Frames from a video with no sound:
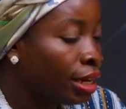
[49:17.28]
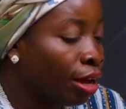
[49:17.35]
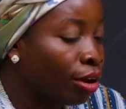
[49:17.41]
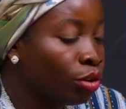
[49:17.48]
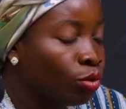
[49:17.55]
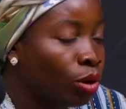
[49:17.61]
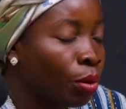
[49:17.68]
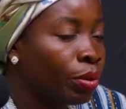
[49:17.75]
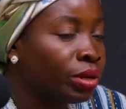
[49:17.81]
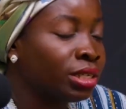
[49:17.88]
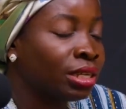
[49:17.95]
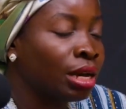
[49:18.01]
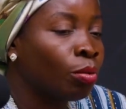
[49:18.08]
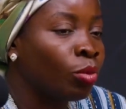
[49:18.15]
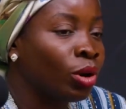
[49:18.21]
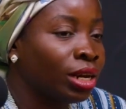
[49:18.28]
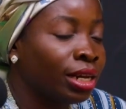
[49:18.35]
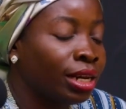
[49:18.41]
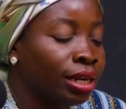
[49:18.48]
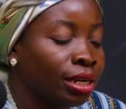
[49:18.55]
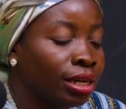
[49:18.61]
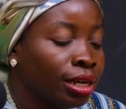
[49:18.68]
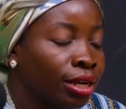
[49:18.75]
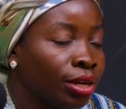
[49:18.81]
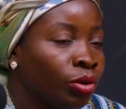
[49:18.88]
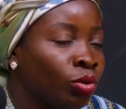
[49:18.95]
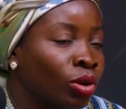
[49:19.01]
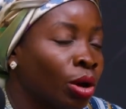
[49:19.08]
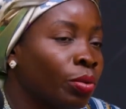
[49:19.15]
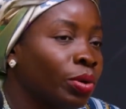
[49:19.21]
now you are with someone and
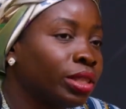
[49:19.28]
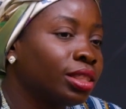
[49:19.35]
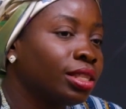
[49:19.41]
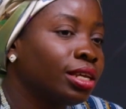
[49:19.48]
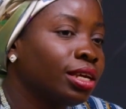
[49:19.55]
you are with